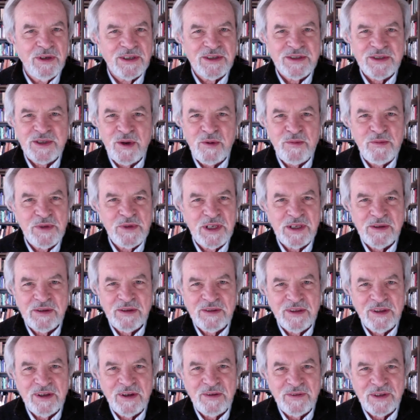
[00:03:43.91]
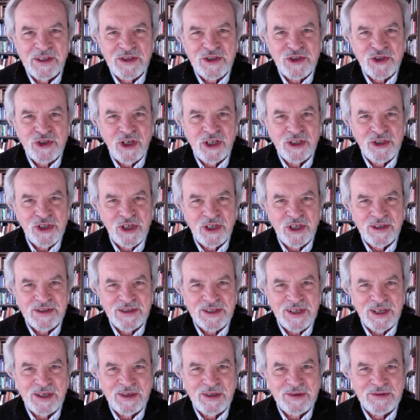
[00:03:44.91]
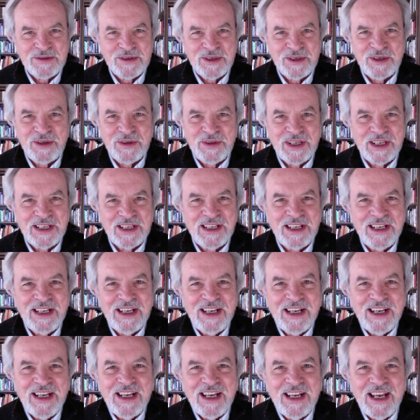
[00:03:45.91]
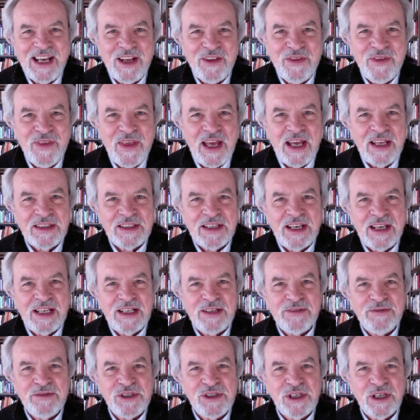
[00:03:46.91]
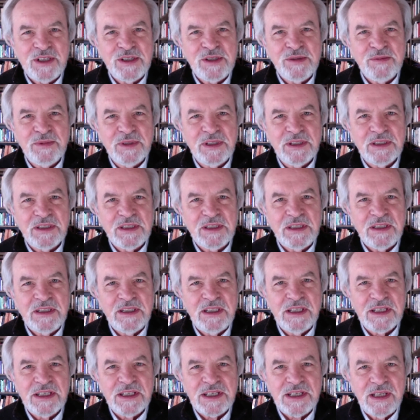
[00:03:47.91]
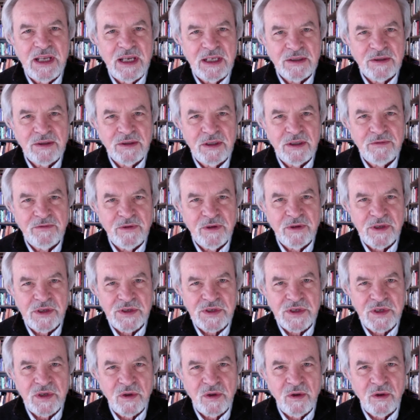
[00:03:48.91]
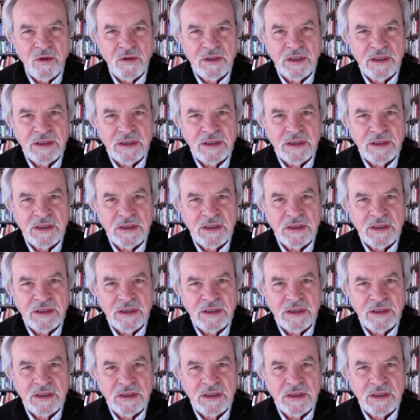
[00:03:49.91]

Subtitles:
So many of us judge ourselves, and that kind of judgment is not good for the soul.